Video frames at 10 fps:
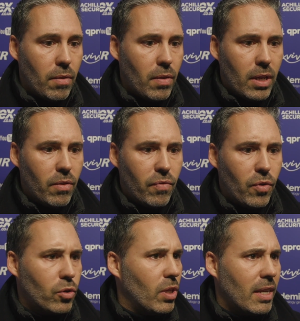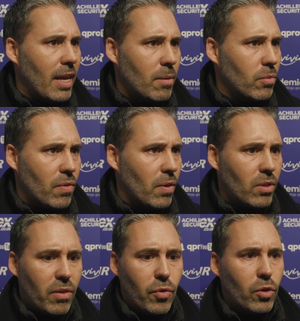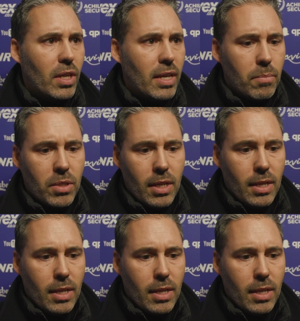I think, in 14 games, 14 games.